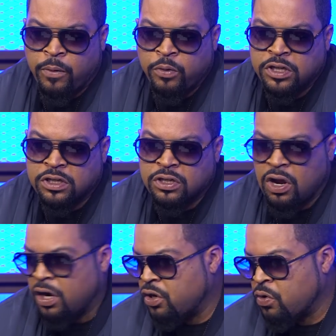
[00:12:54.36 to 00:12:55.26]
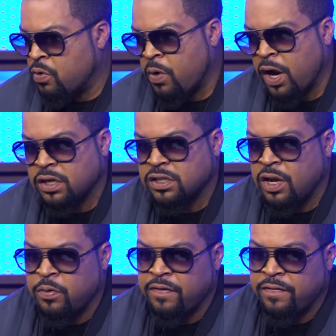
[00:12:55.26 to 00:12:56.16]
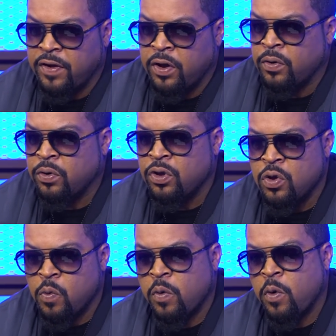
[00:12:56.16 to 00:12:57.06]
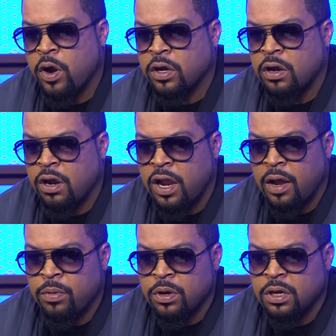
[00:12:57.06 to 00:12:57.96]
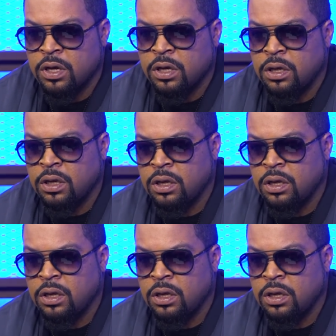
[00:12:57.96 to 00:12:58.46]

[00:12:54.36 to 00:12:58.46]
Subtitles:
we just started doing records that we felt would work in our neighborhood,